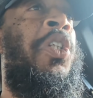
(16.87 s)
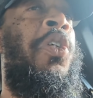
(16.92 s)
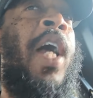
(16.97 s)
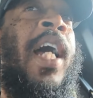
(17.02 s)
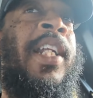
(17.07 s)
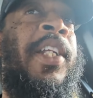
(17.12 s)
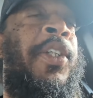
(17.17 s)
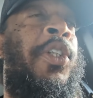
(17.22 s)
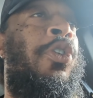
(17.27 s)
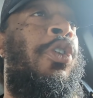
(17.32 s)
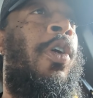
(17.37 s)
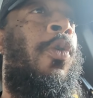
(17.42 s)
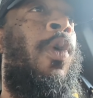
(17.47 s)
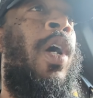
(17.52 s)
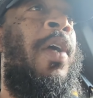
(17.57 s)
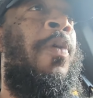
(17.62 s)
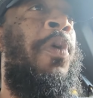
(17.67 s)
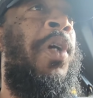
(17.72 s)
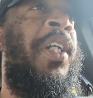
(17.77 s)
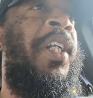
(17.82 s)
you got to do
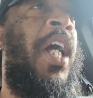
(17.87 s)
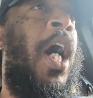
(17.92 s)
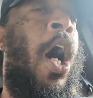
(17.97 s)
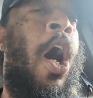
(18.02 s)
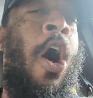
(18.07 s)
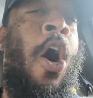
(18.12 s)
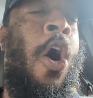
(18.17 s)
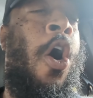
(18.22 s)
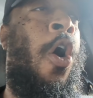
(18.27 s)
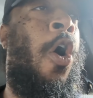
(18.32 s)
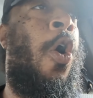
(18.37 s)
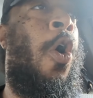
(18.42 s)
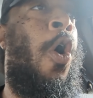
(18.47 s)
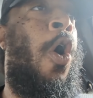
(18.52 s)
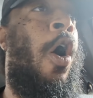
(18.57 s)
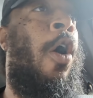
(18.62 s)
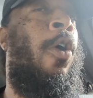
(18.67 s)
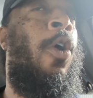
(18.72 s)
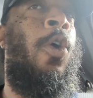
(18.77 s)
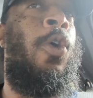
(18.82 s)
away with
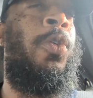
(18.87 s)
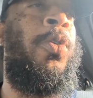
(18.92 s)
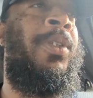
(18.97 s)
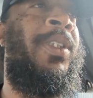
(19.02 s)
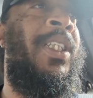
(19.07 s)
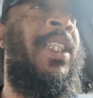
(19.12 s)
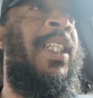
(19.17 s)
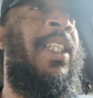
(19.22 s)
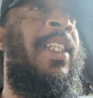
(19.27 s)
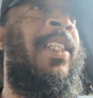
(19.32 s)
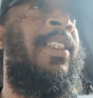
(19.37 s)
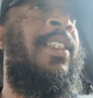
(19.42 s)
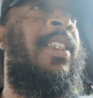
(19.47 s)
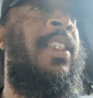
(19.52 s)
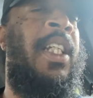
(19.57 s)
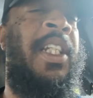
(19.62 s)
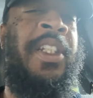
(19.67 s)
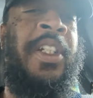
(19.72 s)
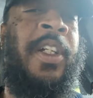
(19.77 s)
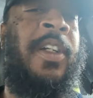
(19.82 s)
all old
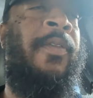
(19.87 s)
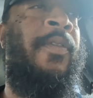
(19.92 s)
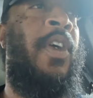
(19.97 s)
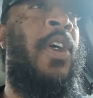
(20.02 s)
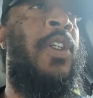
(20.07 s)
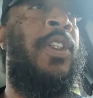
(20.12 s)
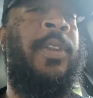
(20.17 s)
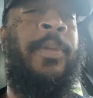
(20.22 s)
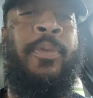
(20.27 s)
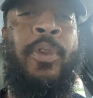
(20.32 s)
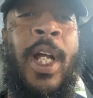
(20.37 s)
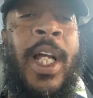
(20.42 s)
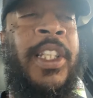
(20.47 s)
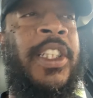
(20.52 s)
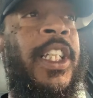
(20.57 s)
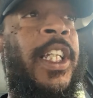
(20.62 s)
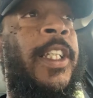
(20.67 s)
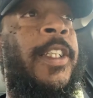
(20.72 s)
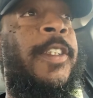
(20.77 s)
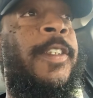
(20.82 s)
things in your conversion
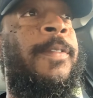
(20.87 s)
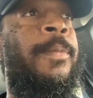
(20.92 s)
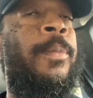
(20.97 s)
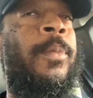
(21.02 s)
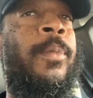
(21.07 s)
process.